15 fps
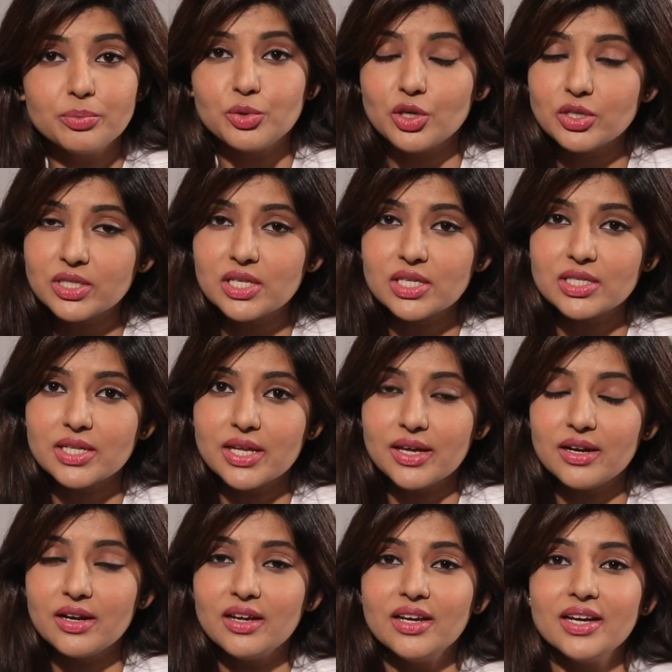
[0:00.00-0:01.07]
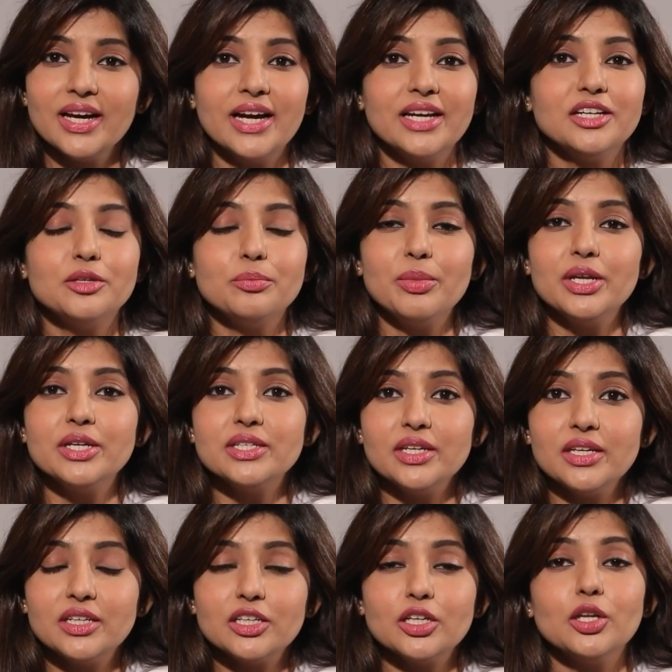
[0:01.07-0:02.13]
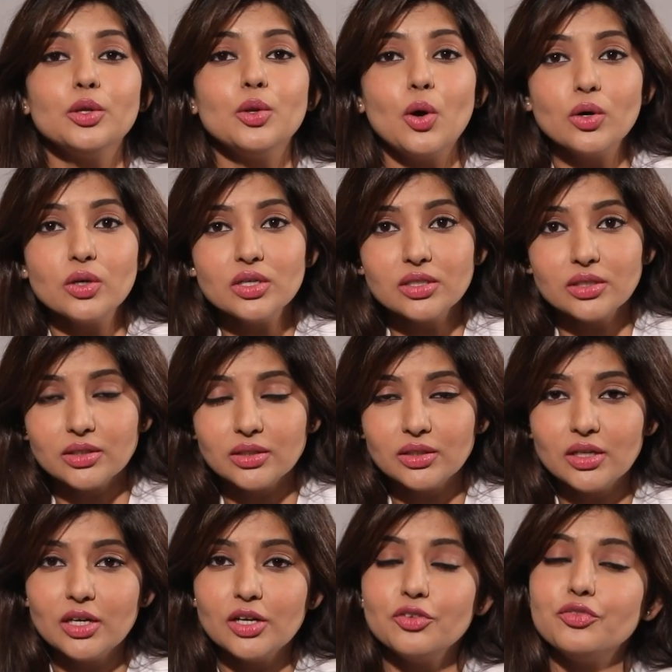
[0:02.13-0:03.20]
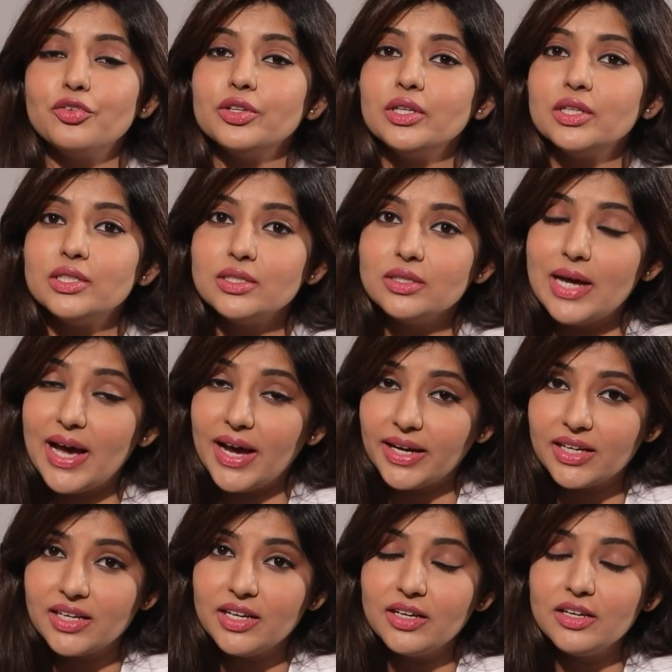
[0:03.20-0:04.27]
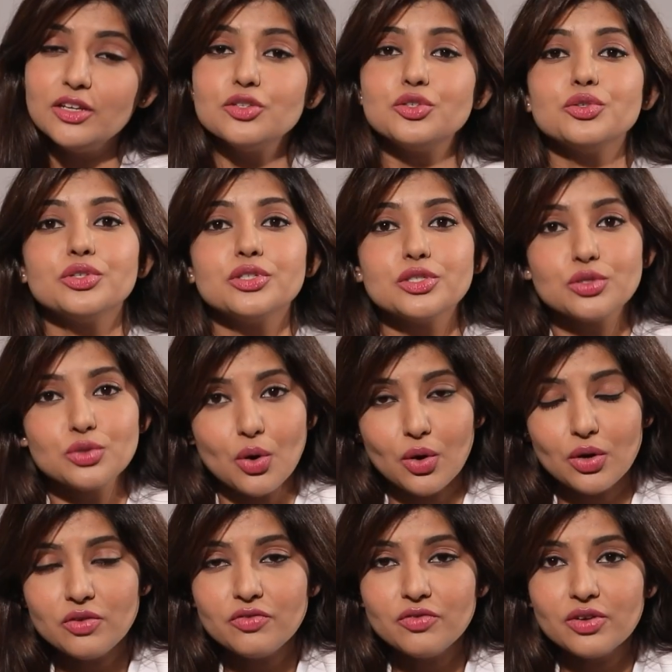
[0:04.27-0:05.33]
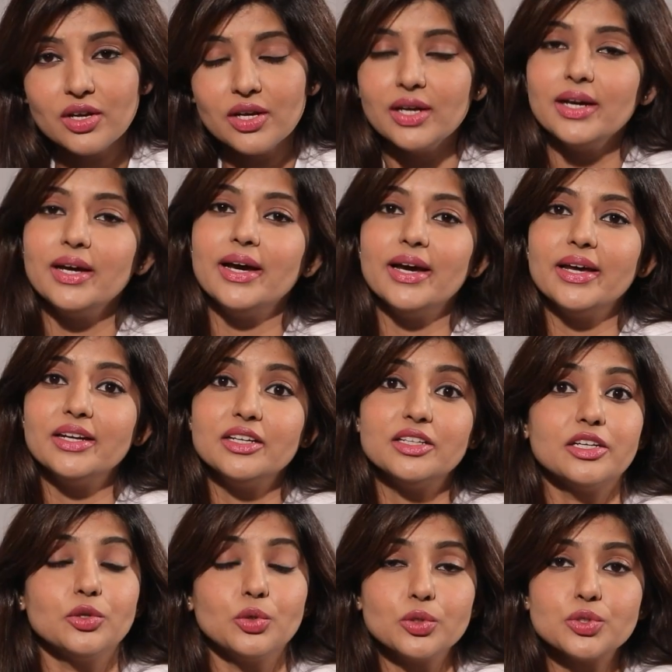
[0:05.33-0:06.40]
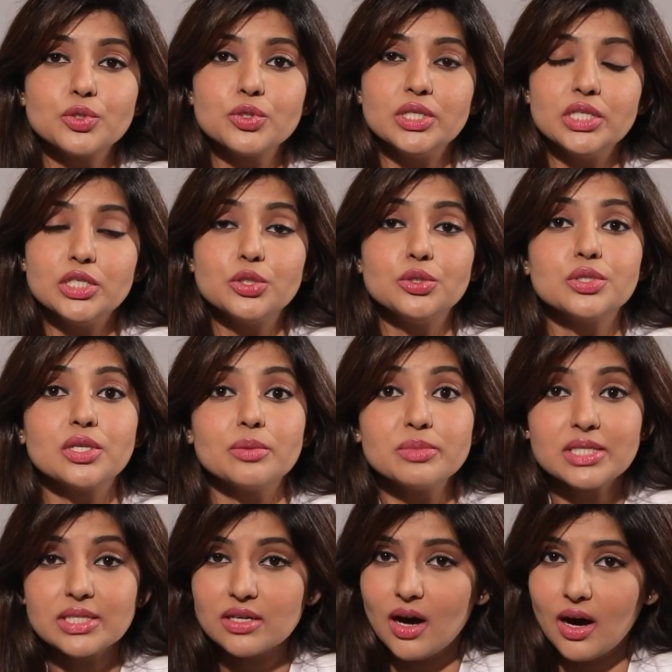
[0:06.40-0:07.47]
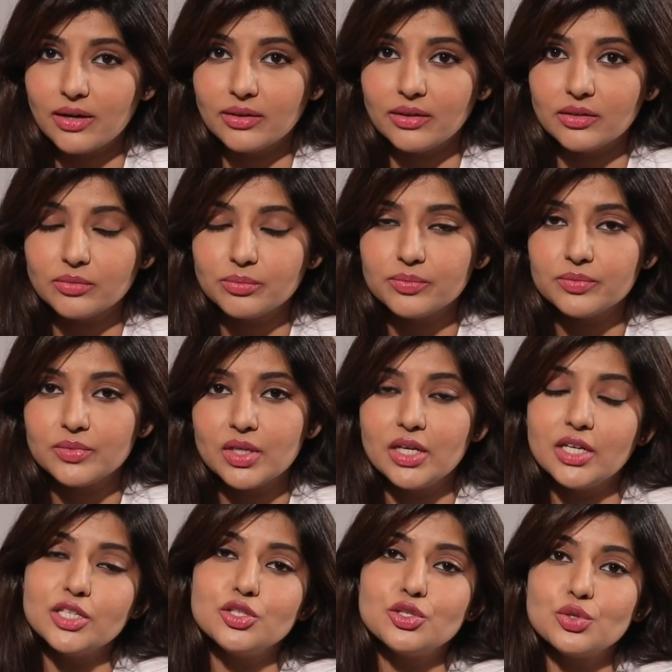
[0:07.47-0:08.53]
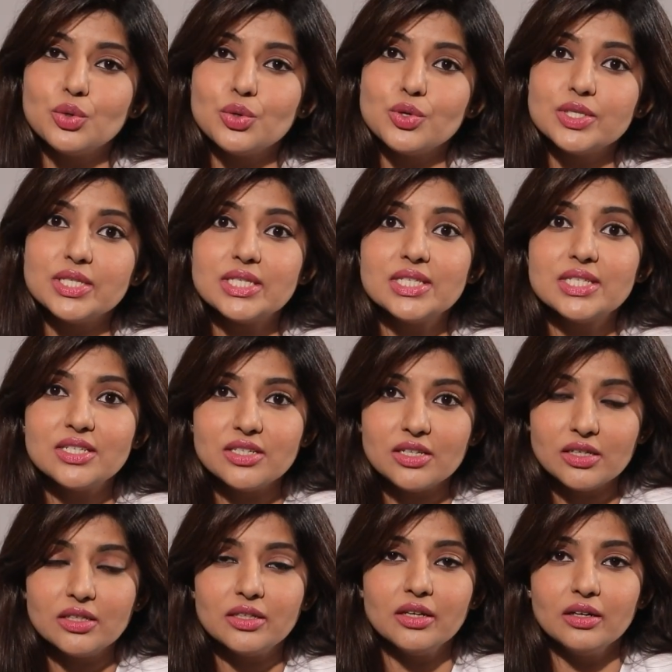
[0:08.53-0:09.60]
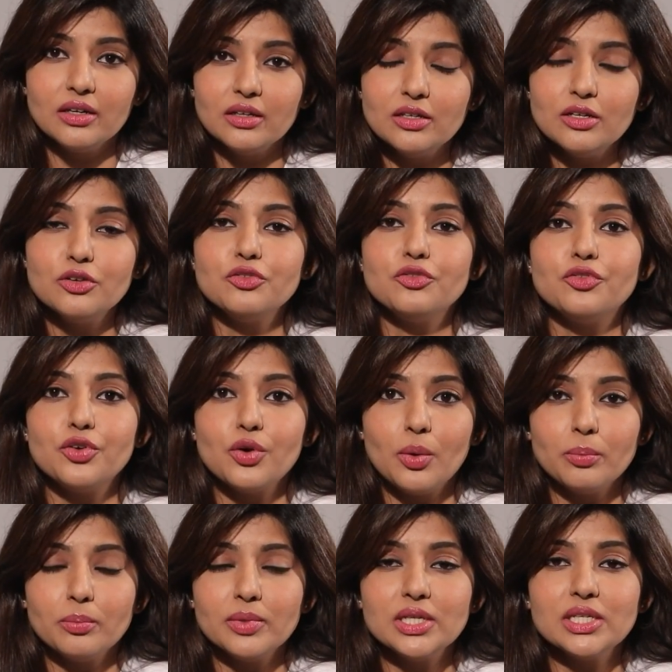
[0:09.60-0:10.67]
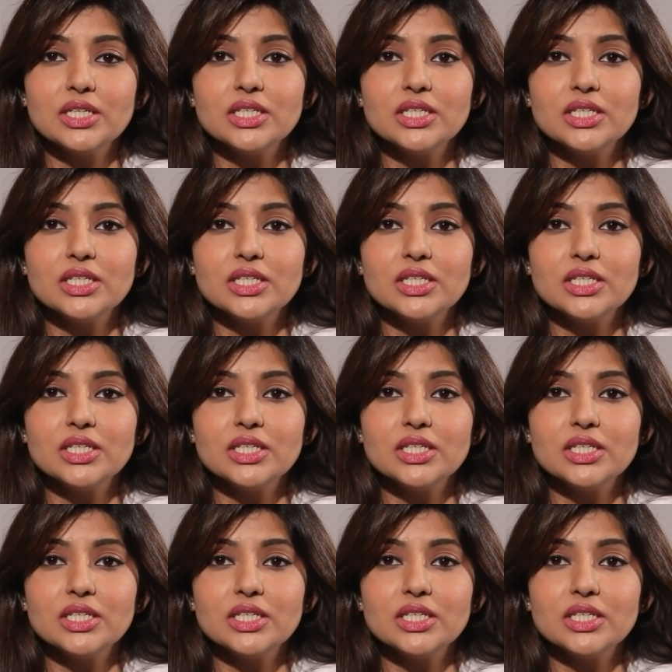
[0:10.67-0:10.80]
process there, and it may take longer for the acne to resolve, and it can also lead to some scarring. So steer clear from